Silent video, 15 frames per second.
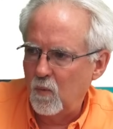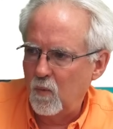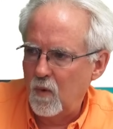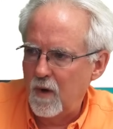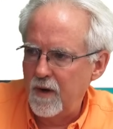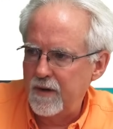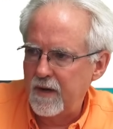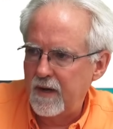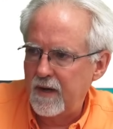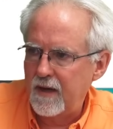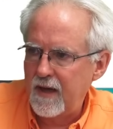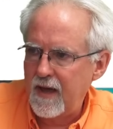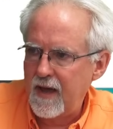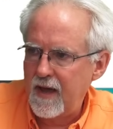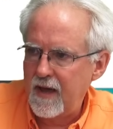What
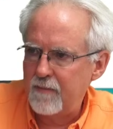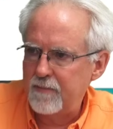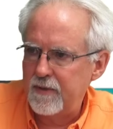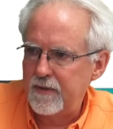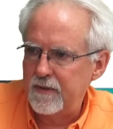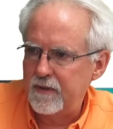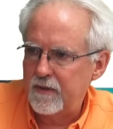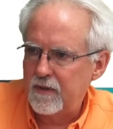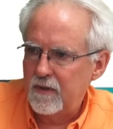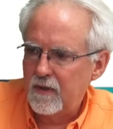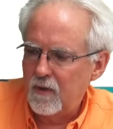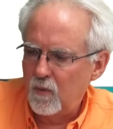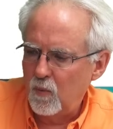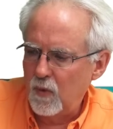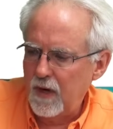happened?
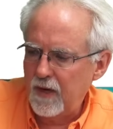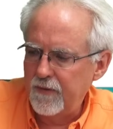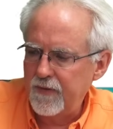Well,